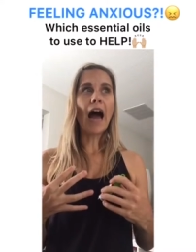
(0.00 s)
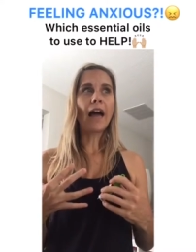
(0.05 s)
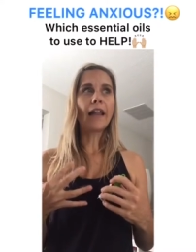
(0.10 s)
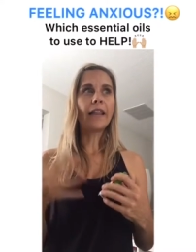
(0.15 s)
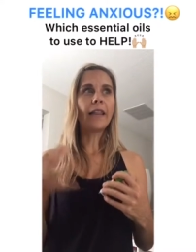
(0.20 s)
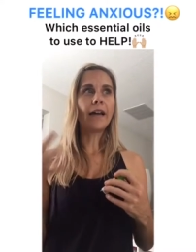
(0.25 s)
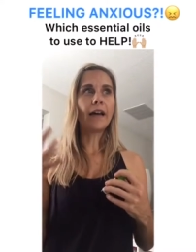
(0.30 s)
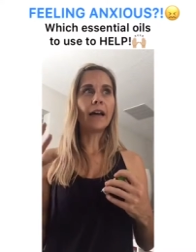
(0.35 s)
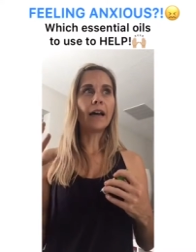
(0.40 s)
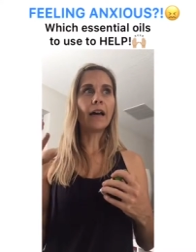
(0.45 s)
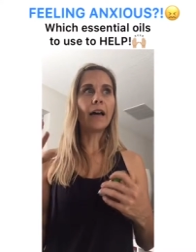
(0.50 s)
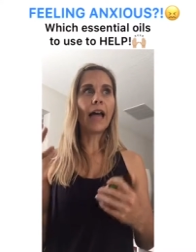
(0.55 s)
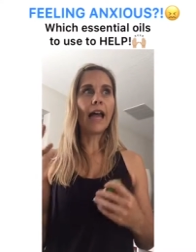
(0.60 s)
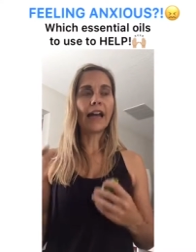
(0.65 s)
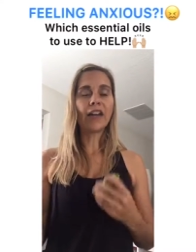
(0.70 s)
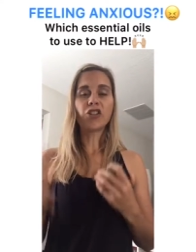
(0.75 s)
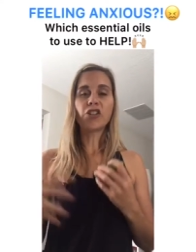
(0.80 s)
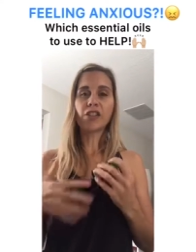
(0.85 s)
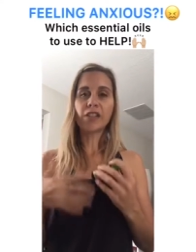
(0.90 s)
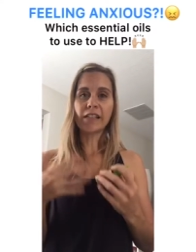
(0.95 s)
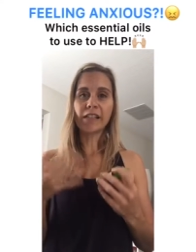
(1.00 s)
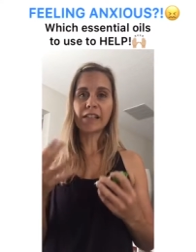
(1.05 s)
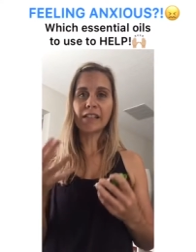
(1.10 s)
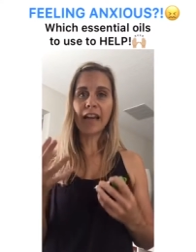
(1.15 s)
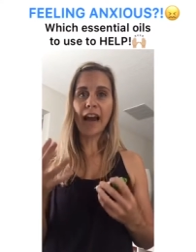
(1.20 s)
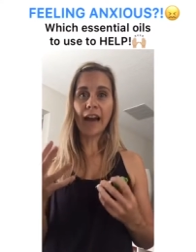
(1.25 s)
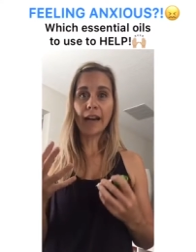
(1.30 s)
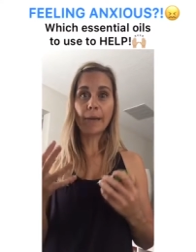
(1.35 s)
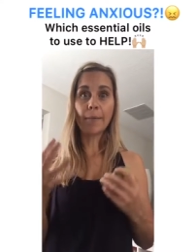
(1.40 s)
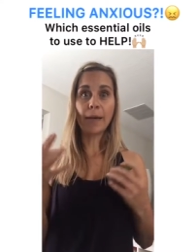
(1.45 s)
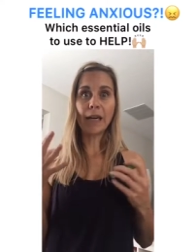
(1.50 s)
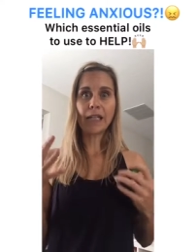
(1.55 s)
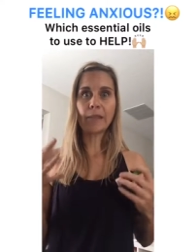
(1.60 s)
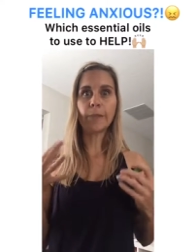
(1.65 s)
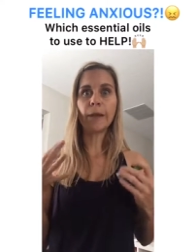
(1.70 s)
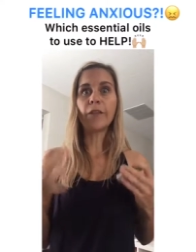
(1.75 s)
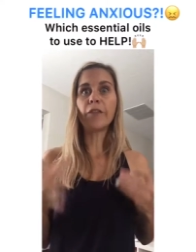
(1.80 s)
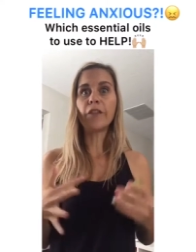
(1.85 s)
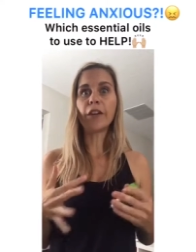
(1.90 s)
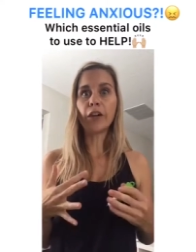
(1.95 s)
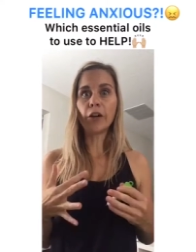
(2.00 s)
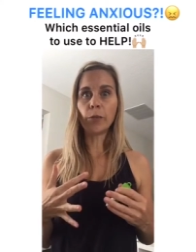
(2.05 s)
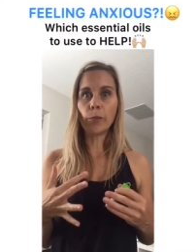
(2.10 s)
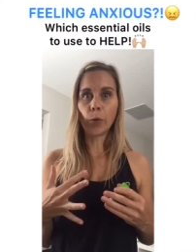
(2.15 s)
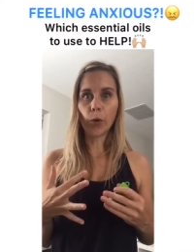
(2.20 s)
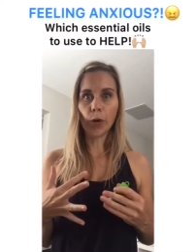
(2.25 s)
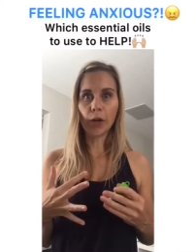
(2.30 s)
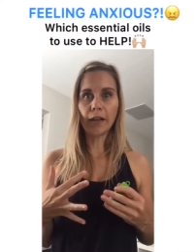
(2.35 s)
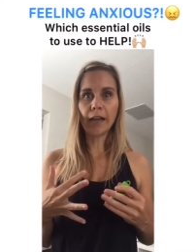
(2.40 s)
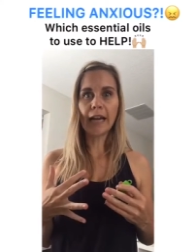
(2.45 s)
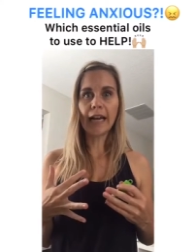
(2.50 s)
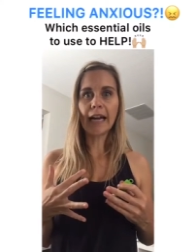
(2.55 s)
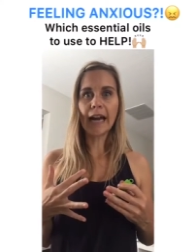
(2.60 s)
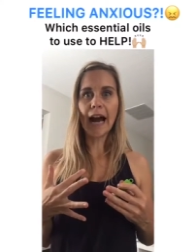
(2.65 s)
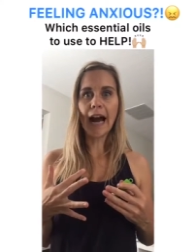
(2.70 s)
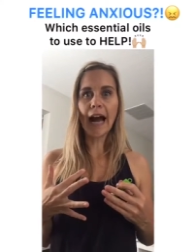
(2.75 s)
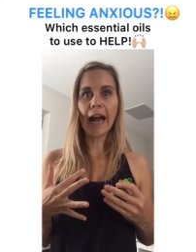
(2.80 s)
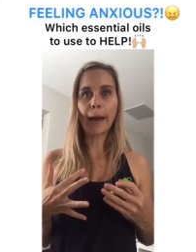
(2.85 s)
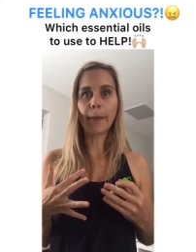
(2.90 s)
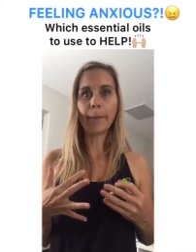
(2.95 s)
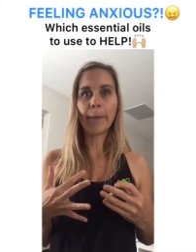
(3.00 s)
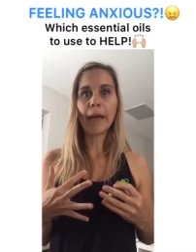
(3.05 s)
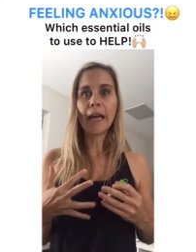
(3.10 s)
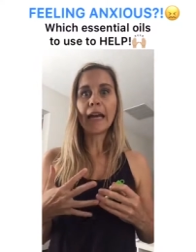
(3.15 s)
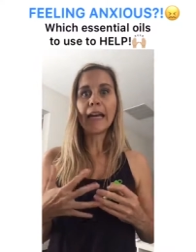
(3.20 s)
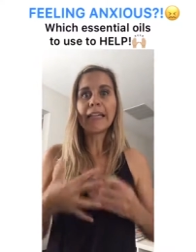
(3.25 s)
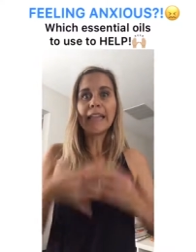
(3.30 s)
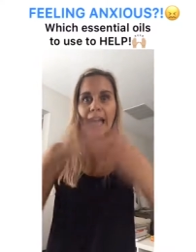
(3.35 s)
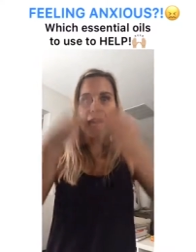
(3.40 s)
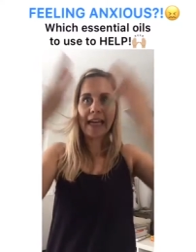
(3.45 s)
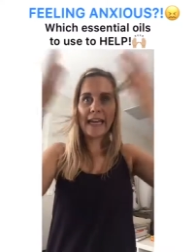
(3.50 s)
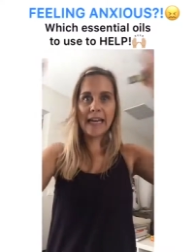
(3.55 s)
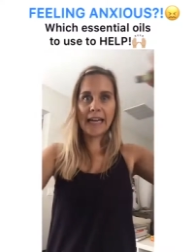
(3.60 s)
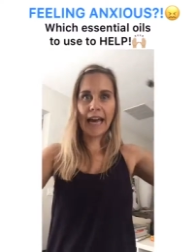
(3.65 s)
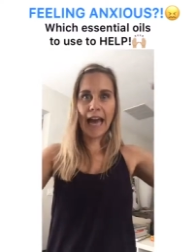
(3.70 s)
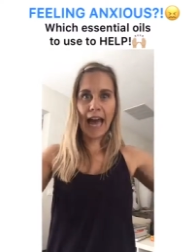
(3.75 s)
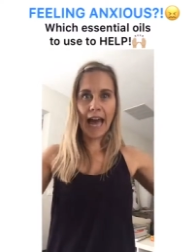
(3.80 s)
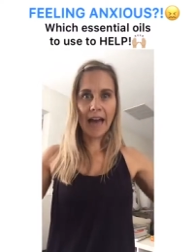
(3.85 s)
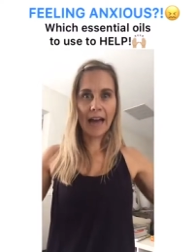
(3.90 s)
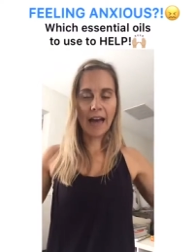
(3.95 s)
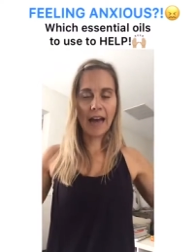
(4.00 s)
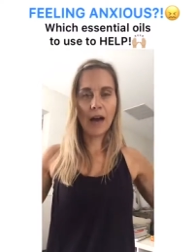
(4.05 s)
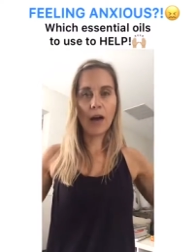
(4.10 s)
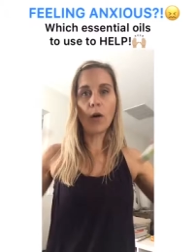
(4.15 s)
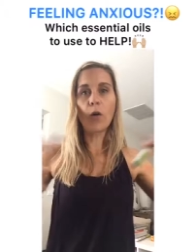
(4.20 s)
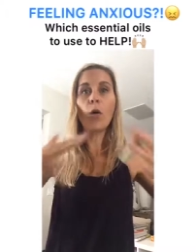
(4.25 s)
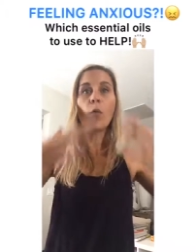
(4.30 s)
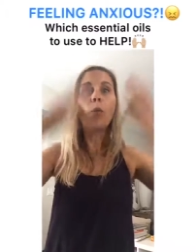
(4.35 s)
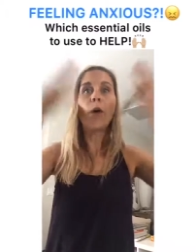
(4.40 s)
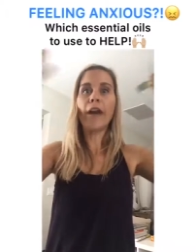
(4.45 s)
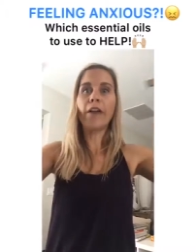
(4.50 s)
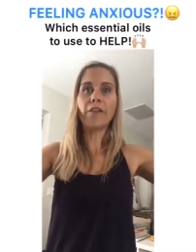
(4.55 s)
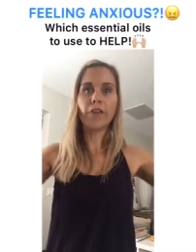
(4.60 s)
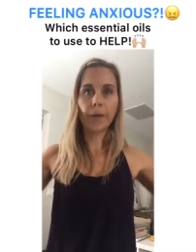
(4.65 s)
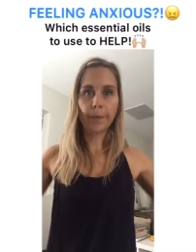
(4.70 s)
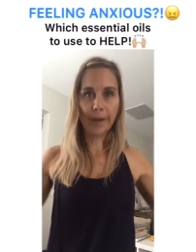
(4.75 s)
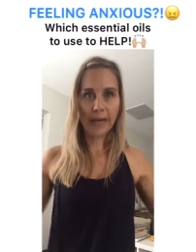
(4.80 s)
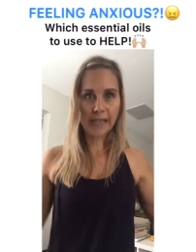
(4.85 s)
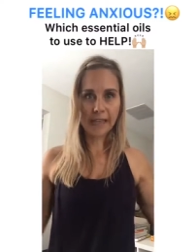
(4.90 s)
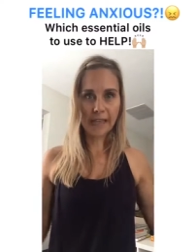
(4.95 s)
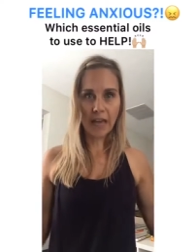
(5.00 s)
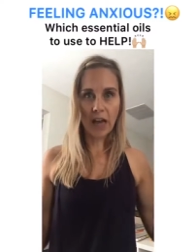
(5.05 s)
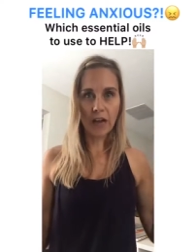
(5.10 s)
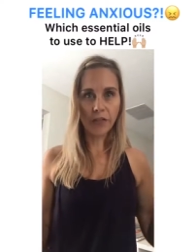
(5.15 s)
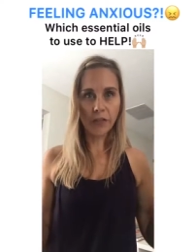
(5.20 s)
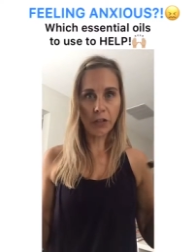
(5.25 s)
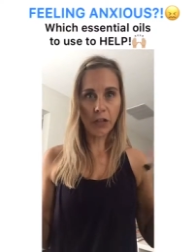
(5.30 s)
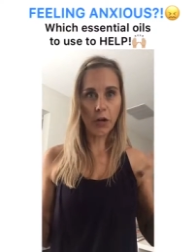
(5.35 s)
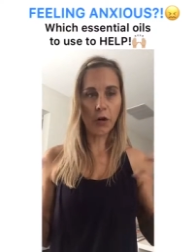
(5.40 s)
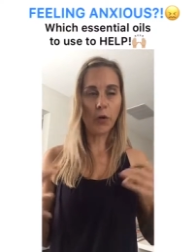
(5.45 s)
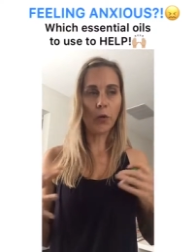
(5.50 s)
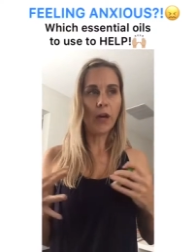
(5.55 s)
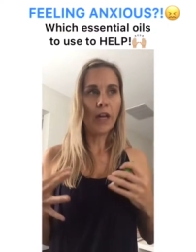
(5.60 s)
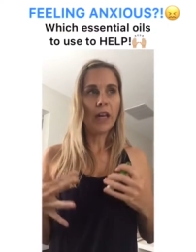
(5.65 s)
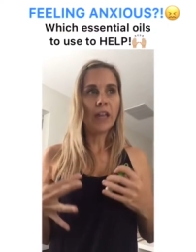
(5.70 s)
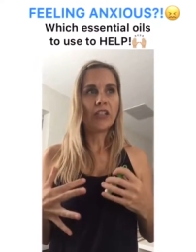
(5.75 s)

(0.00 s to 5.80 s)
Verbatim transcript: the anxiousness kind of makes me feel more like I'm getting away from myself, you know,